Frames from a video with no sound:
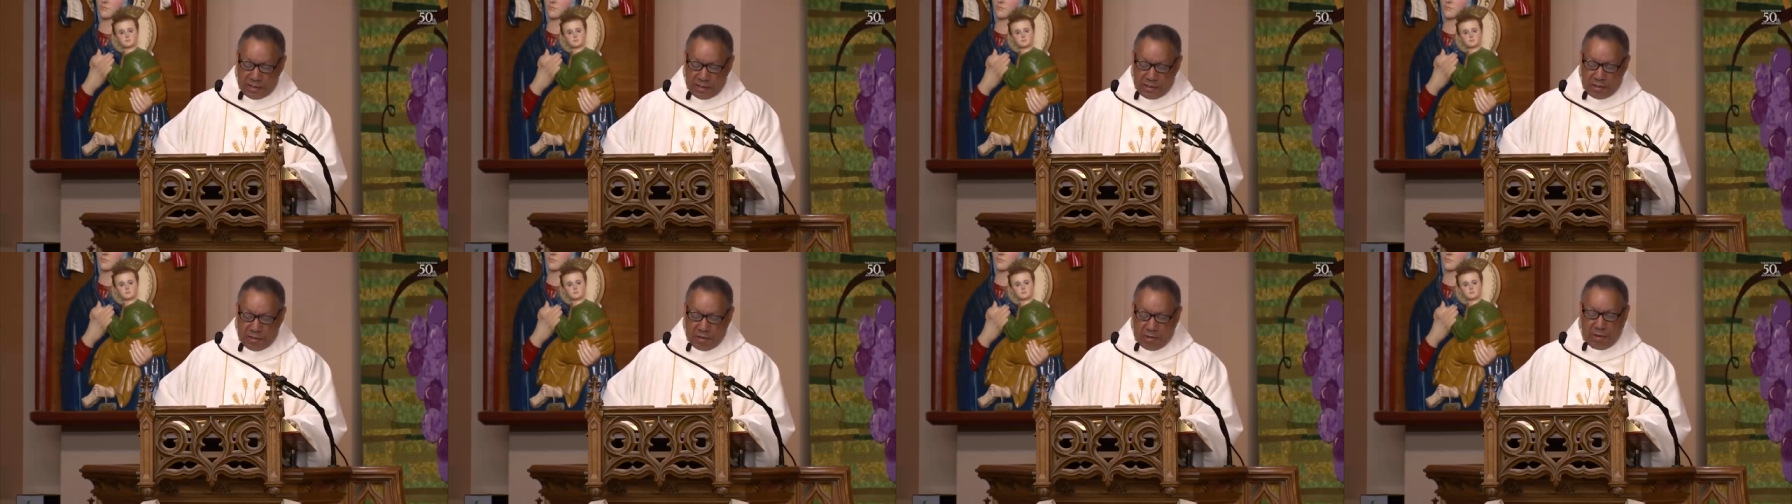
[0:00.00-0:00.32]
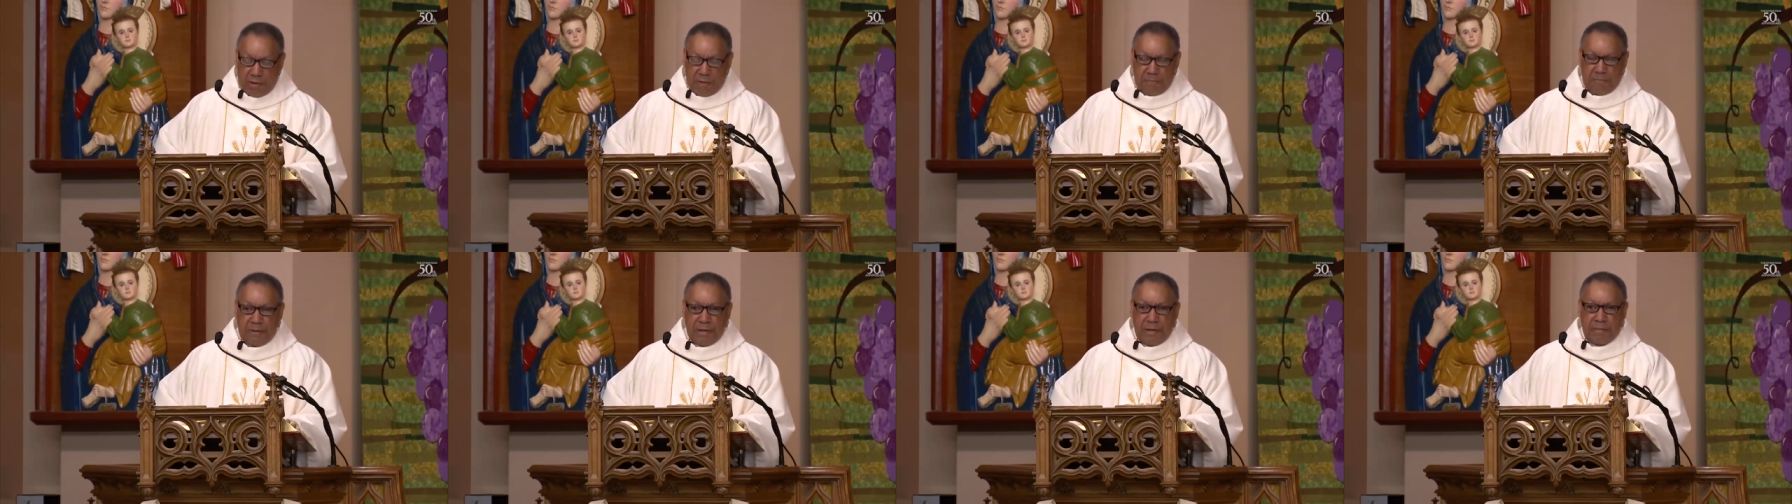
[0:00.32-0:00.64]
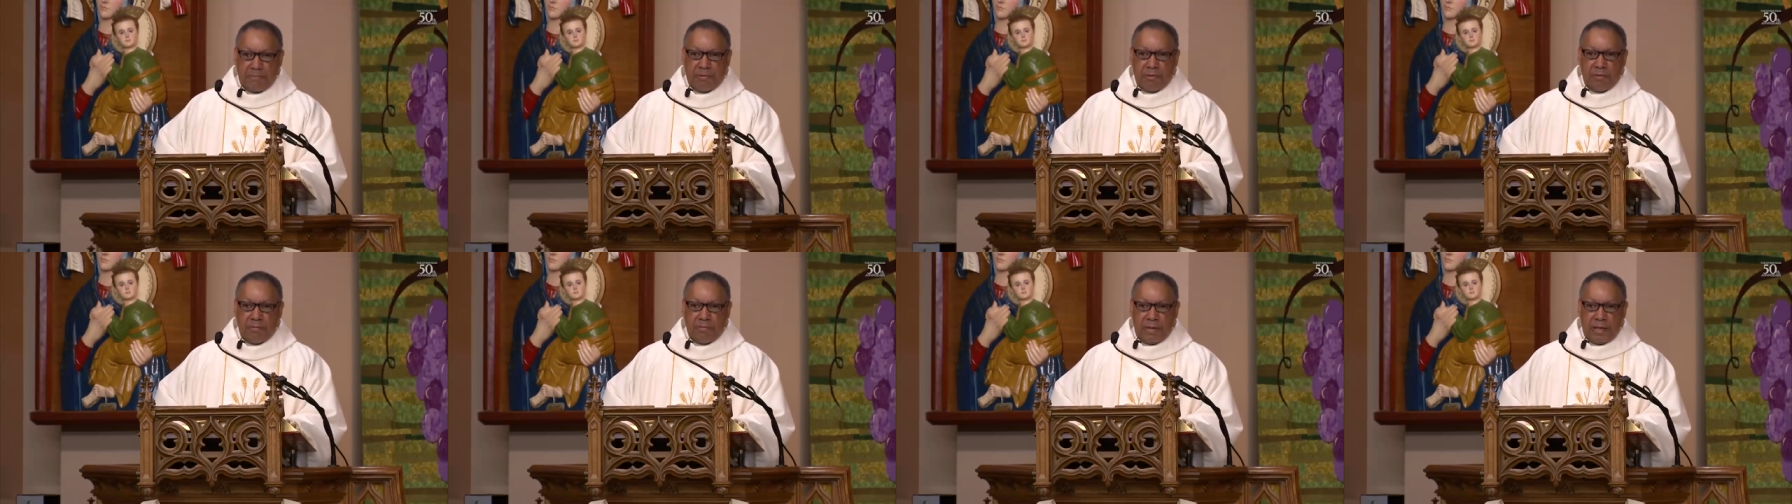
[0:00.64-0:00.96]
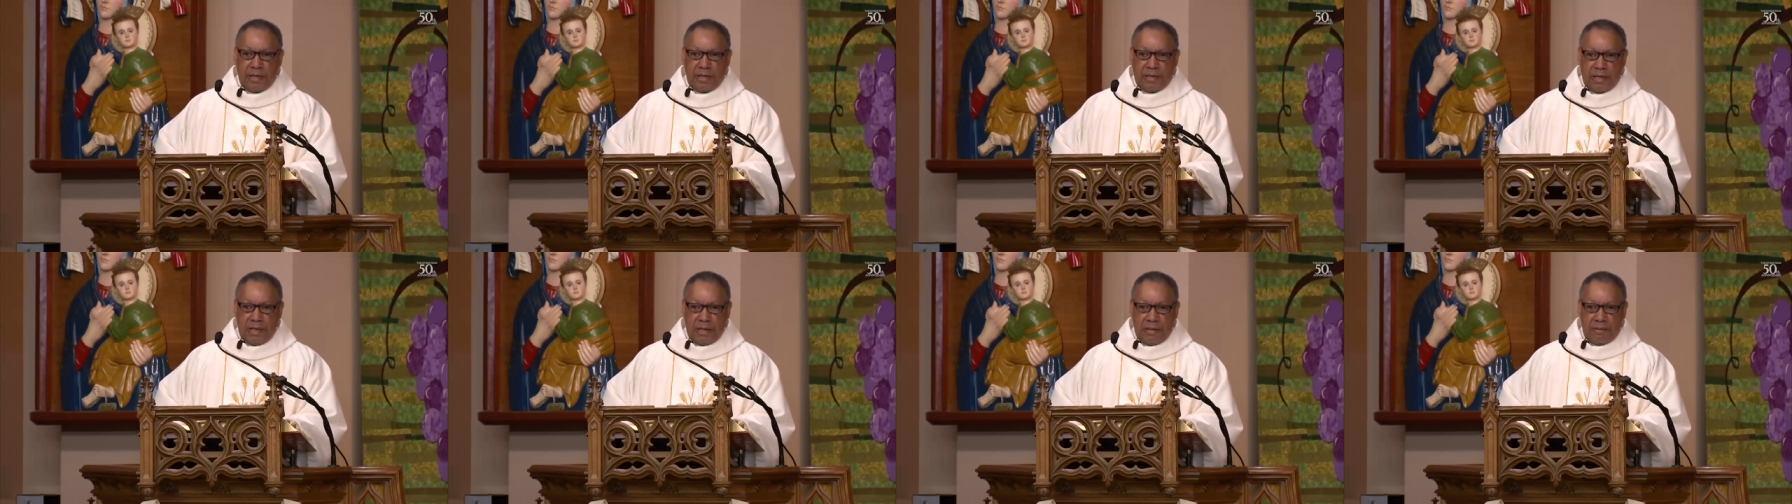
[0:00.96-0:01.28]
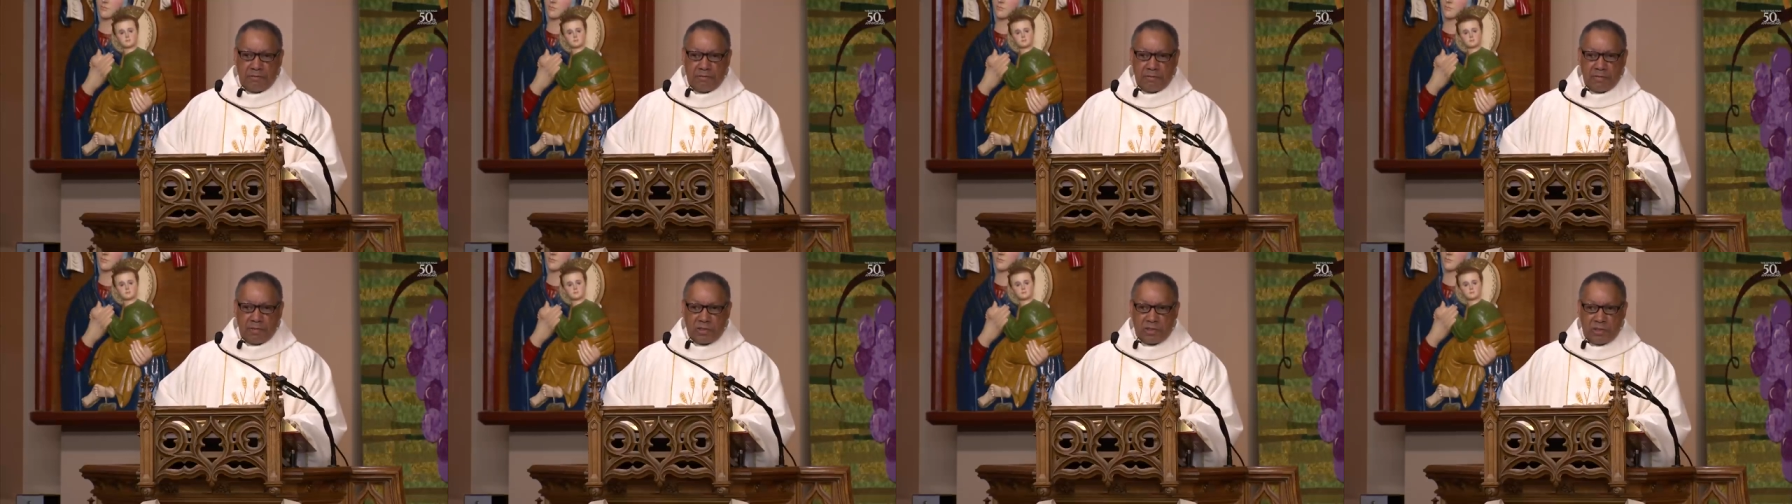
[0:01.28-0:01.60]
that all people may
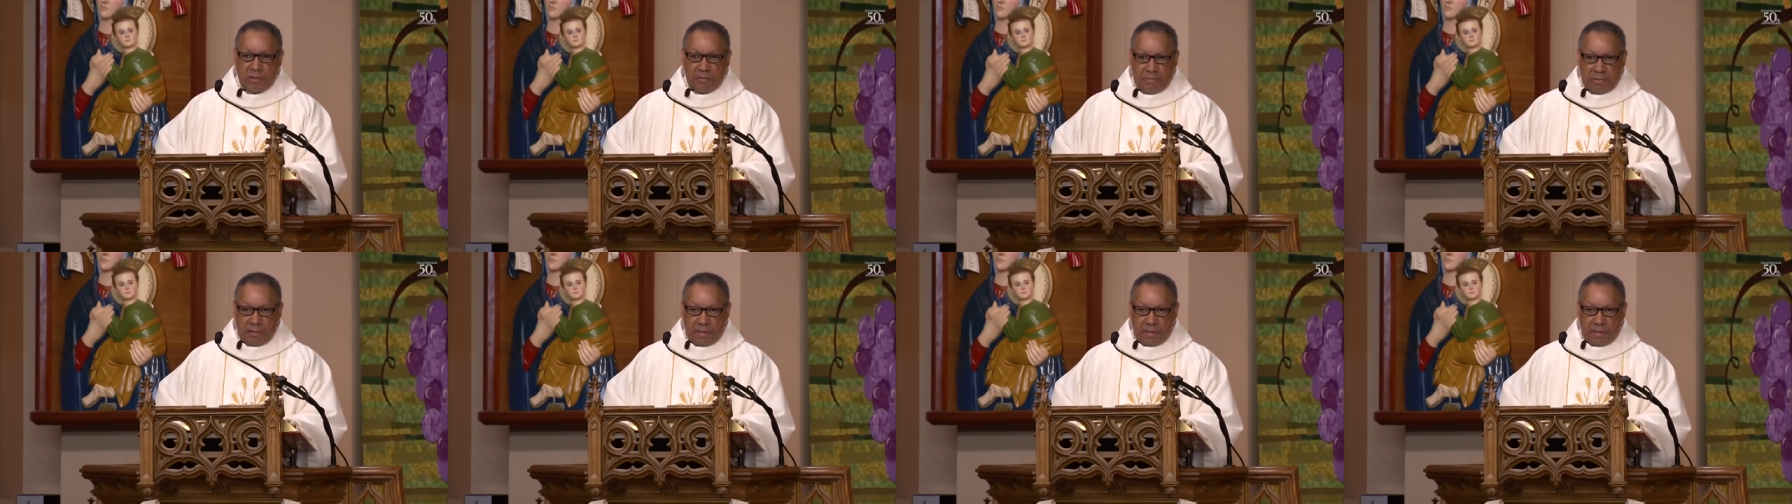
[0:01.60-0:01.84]
come to